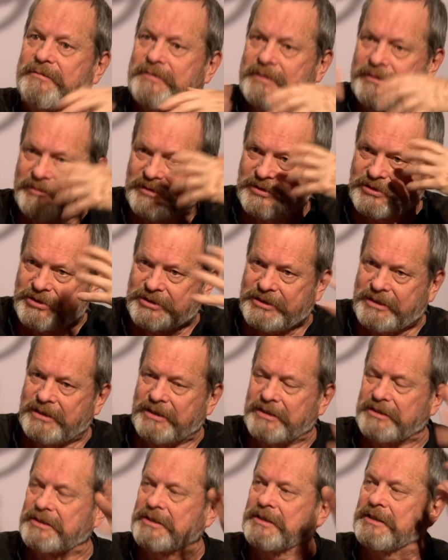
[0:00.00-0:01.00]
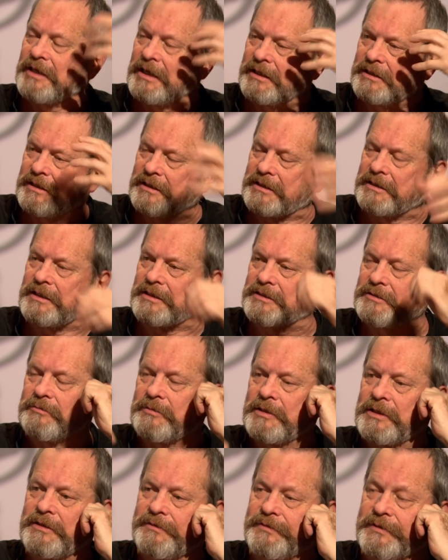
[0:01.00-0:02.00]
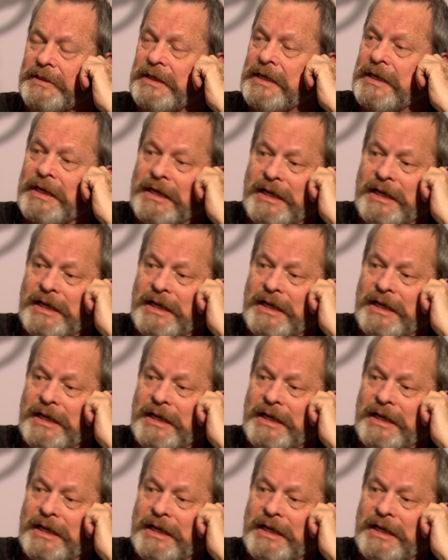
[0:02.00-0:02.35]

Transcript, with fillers: We were in charge, and I think mm. that's wonderful.